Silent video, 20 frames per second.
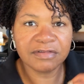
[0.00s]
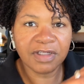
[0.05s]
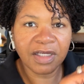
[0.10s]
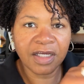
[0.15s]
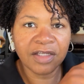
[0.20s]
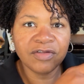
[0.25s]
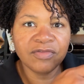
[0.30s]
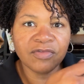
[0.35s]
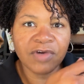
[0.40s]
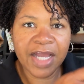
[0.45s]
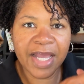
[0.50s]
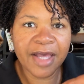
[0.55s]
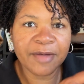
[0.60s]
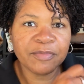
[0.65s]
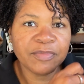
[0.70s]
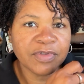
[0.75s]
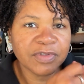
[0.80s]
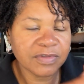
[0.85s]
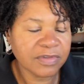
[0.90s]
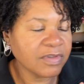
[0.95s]
unwrap
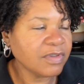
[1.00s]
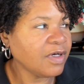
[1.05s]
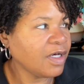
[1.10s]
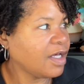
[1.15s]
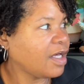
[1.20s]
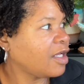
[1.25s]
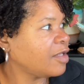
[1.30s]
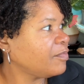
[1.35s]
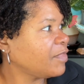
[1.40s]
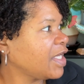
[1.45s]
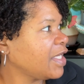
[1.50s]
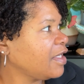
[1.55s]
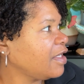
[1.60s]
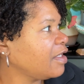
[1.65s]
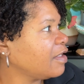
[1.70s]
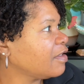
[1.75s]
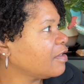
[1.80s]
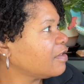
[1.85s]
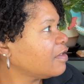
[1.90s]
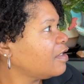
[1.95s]
on my
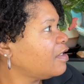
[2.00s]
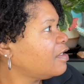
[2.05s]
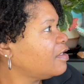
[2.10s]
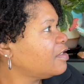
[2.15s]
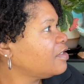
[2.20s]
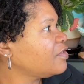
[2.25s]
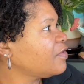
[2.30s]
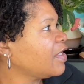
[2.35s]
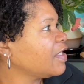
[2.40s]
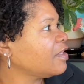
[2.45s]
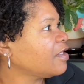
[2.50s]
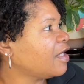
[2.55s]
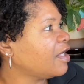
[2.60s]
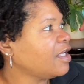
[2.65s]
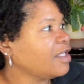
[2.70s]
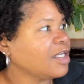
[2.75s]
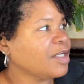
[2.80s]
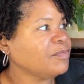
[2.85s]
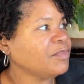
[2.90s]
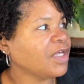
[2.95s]
hair. So I thought,
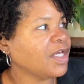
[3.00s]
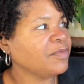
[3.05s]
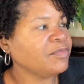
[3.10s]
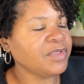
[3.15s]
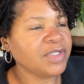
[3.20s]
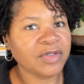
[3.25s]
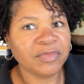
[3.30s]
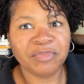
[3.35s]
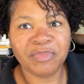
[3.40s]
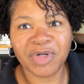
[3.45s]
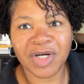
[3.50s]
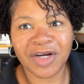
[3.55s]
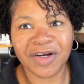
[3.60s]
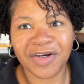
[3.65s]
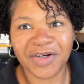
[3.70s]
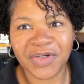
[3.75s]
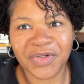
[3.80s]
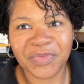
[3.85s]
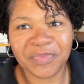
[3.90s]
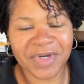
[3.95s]
and I'm going to borrow
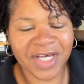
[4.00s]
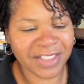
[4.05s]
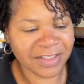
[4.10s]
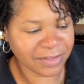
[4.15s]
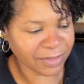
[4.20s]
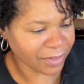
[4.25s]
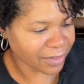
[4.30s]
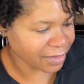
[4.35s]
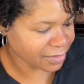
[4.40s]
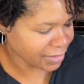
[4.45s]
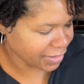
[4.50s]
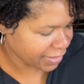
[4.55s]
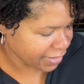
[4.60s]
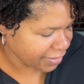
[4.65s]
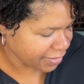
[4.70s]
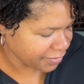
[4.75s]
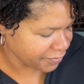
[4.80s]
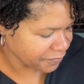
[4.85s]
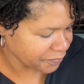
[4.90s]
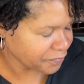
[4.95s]
my doll
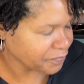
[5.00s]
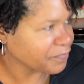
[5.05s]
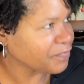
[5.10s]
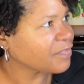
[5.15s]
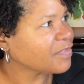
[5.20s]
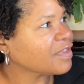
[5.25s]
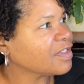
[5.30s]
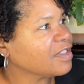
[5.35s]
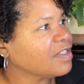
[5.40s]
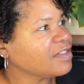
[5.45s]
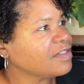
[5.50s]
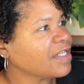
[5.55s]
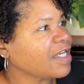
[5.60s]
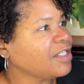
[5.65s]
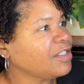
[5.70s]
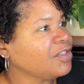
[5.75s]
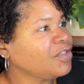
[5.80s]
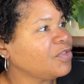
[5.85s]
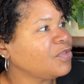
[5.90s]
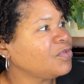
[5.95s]
again because I
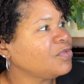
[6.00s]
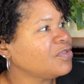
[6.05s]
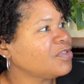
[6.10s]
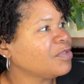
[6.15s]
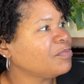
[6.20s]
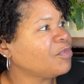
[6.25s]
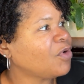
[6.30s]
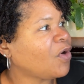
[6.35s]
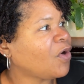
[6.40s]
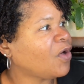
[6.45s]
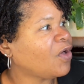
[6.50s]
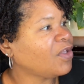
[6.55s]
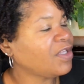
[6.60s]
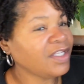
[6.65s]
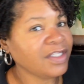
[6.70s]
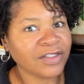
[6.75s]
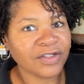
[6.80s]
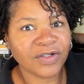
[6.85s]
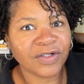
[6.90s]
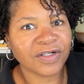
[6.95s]
use them all
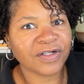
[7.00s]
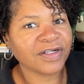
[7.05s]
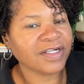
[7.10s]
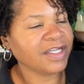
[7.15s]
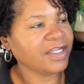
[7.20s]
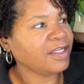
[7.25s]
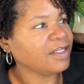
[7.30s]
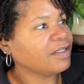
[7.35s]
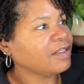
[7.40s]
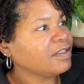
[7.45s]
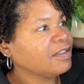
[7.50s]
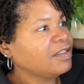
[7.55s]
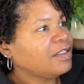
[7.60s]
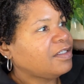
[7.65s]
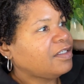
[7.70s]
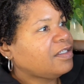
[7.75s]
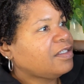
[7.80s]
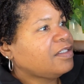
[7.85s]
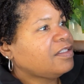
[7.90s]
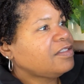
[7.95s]
in her hair.
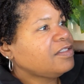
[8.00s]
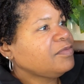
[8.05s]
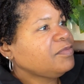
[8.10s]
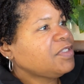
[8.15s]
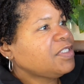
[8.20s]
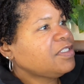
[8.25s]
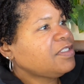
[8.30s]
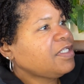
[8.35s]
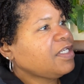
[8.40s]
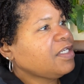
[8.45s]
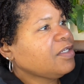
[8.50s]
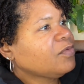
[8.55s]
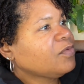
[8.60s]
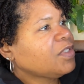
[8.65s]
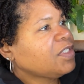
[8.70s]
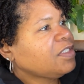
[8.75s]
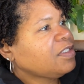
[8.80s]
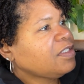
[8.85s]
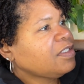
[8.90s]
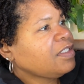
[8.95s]
So I'm going to take one
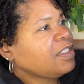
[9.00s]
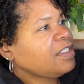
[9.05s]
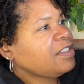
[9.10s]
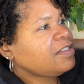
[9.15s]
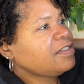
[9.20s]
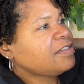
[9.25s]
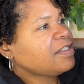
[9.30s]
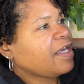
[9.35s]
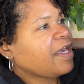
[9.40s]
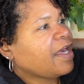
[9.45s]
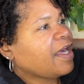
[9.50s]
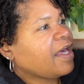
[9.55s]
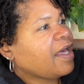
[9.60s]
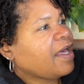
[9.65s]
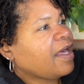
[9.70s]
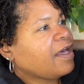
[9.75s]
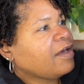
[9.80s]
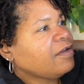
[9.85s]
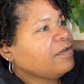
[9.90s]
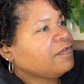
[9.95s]
of these
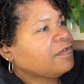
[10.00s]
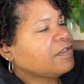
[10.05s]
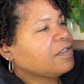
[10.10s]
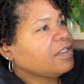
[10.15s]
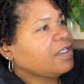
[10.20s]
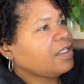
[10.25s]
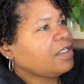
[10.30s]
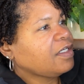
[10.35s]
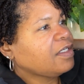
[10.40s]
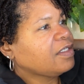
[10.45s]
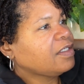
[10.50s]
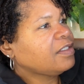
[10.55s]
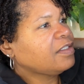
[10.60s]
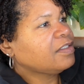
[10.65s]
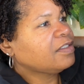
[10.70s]
out of her hair